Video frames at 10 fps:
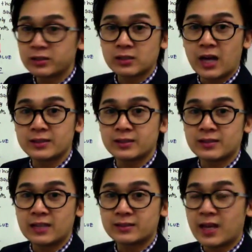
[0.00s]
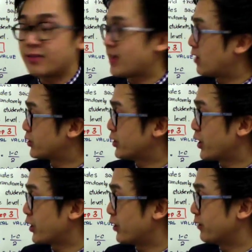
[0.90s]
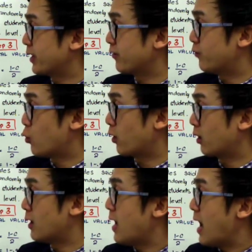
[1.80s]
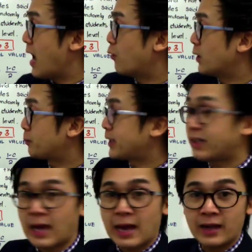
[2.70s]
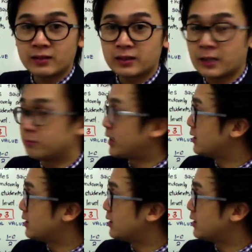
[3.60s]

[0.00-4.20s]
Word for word: size is at 10,904. Our p hat can be